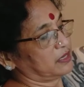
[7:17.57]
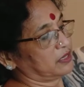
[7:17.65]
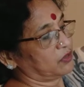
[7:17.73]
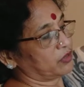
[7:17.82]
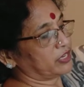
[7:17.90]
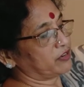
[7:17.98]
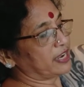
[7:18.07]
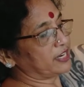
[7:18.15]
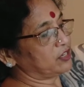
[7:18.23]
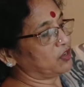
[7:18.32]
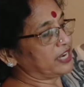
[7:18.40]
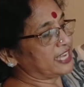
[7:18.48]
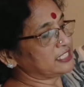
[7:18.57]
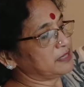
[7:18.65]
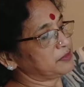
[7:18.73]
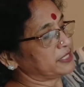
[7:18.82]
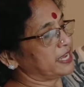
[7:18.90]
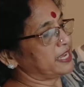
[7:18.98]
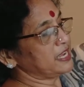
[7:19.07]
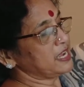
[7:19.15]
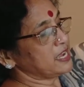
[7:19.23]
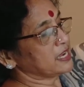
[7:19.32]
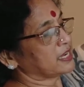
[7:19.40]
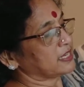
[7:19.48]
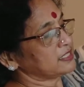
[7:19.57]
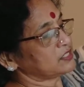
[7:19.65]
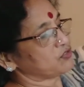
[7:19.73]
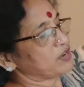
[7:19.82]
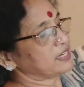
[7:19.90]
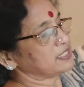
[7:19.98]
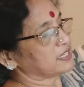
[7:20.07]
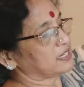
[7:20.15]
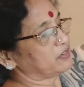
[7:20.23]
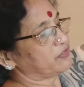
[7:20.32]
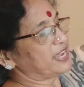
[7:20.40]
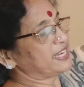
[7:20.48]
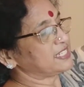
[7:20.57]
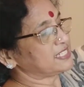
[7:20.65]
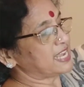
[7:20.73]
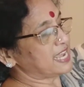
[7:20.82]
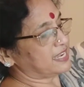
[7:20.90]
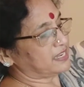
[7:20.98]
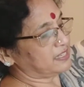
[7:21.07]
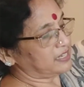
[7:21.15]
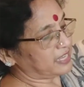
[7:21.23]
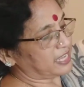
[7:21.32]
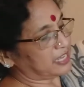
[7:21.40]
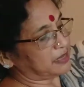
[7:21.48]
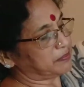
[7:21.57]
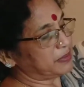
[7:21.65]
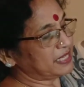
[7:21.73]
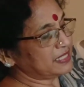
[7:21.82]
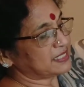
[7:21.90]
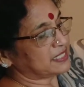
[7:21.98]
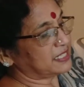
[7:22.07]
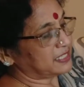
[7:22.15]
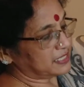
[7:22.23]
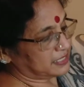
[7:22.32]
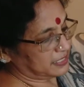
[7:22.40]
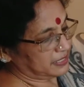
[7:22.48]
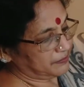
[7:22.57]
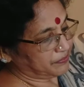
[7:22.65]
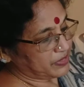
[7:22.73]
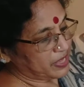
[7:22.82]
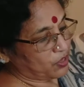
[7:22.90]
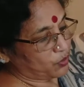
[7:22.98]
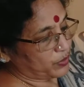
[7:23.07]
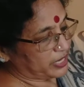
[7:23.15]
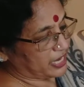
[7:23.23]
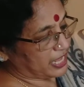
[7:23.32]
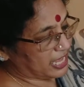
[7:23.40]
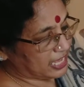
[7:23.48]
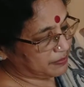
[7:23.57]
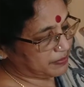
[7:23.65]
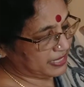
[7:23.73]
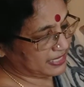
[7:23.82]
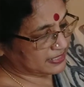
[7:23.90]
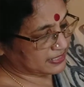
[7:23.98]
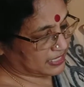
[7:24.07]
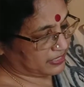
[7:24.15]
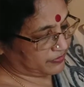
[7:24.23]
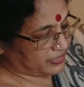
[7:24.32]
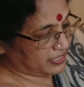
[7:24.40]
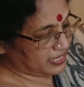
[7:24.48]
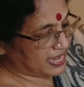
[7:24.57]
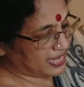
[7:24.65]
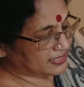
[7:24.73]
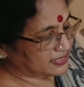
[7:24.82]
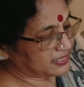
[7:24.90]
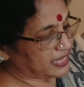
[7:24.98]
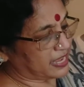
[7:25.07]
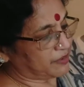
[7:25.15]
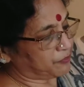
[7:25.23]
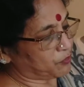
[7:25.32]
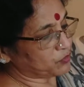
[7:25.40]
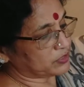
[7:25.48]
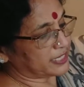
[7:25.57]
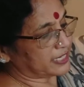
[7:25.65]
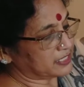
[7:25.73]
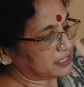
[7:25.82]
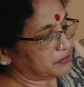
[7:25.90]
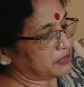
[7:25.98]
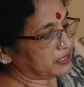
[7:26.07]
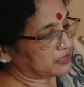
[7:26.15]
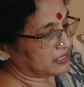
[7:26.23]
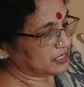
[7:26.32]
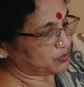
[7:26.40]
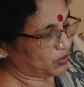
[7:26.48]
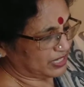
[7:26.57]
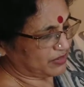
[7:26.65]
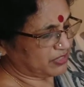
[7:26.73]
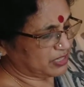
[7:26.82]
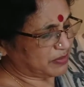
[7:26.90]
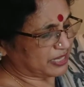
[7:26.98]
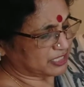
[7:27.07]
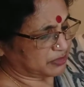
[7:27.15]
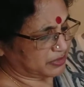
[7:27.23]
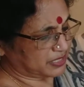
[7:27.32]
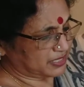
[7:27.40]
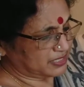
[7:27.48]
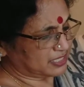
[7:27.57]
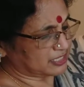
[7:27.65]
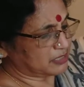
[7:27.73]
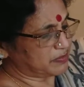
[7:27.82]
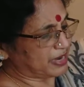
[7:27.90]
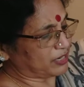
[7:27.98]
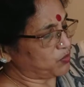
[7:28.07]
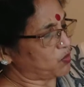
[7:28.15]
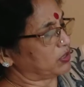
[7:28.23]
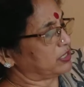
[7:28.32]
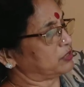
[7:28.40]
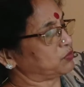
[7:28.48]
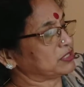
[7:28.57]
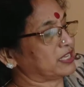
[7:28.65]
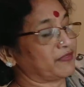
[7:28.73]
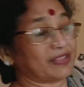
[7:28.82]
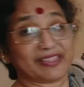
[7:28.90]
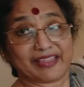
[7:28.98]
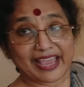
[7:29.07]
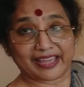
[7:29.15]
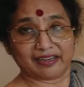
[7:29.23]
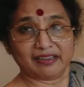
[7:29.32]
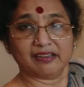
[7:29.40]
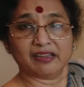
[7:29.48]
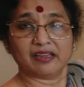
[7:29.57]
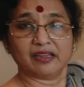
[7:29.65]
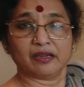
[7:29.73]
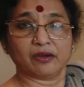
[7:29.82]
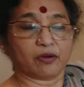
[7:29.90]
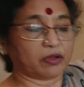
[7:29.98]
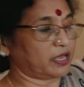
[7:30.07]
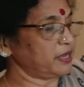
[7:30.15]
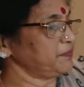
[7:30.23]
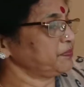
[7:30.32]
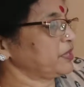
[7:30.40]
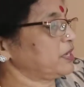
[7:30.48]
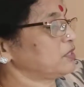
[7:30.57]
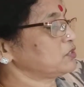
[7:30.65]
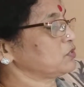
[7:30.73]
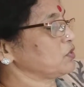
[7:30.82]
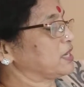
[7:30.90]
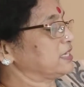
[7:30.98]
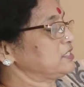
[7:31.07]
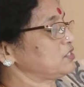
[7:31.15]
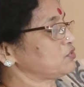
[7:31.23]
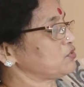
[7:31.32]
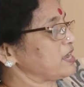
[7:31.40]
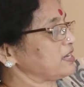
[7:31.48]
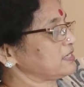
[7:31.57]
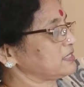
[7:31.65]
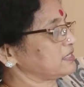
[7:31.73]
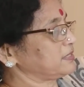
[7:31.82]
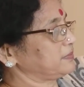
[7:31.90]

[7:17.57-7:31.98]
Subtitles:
You can write down as I'm saying, construct a rectangle ABCD where AB is given as say 4 centimeters, whatever the measurement is, doesn't matter what was given then. Okay, so construct